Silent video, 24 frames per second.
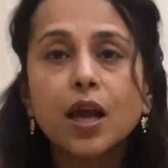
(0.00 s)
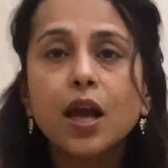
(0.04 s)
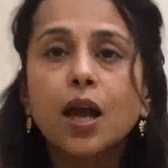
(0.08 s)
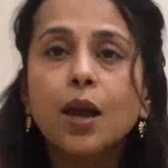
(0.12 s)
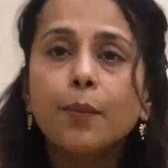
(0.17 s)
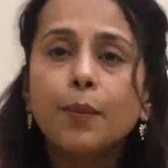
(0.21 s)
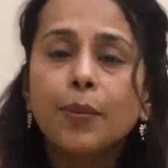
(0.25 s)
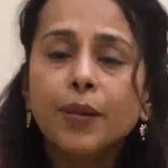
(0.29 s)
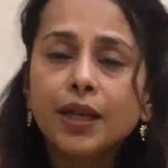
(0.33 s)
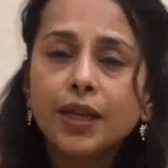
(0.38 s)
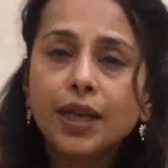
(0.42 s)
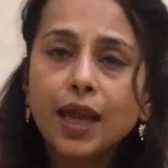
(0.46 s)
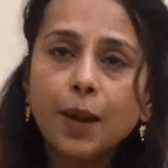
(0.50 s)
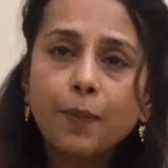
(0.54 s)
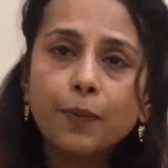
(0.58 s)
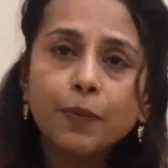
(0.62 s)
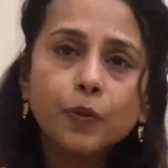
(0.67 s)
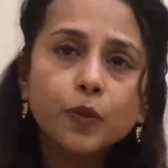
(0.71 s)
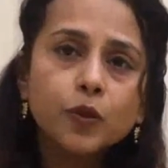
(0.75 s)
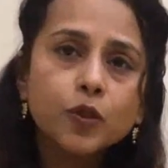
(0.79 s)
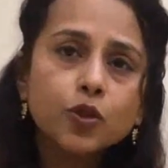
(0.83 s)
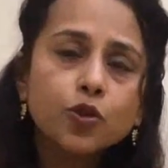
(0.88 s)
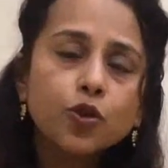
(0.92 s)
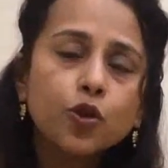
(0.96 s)
But
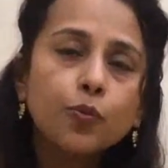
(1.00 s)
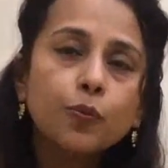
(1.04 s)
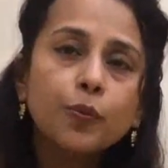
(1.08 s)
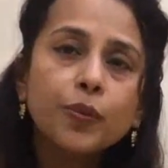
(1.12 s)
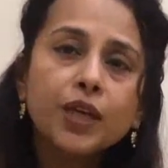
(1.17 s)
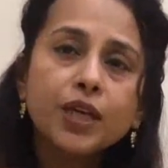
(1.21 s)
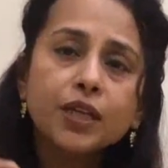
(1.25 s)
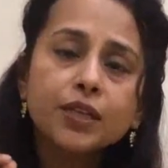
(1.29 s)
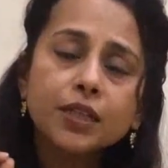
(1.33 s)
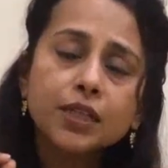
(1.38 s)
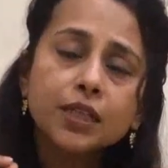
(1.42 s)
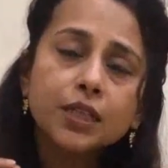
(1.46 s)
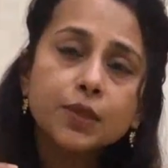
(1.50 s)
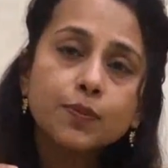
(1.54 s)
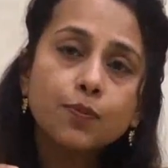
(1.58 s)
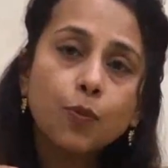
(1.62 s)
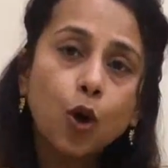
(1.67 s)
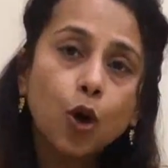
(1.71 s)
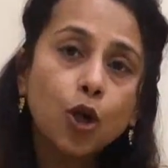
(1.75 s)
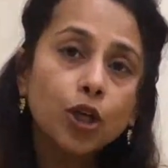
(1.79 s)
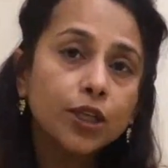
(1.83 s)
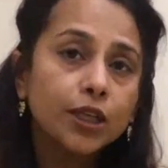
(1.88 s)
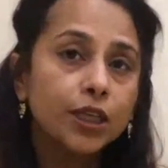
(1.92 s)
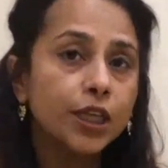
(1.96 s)
laparoscopy is a
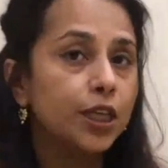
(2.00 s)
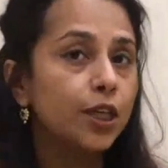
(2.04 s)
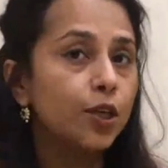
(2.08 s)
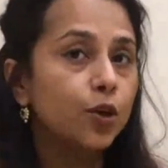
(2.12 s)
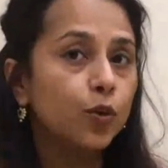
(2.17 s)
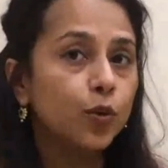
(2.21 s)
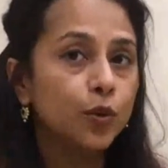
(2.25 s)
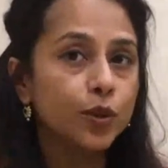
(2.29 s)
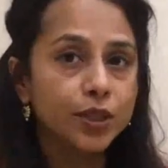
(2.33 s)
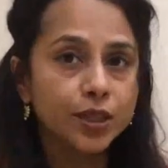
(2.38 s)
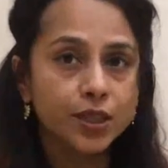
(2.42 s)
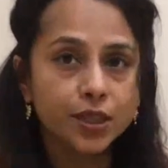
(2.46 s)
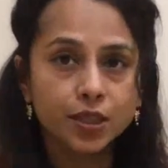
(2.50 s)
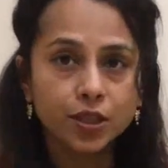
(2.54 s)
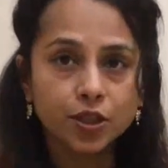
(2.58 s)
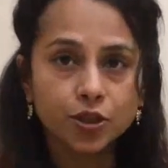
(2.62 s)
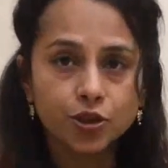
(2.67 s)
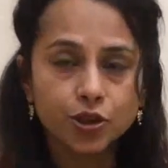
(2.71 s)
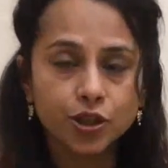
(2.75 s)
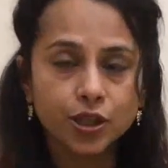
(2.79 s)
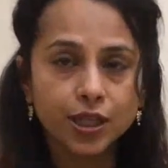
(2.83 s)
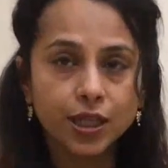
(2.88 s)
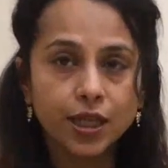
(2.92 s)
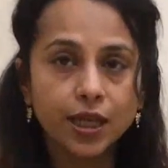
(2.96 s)
small keyhole
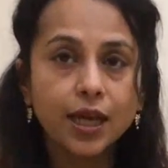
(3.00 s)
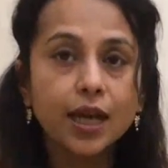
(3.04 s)
surgery.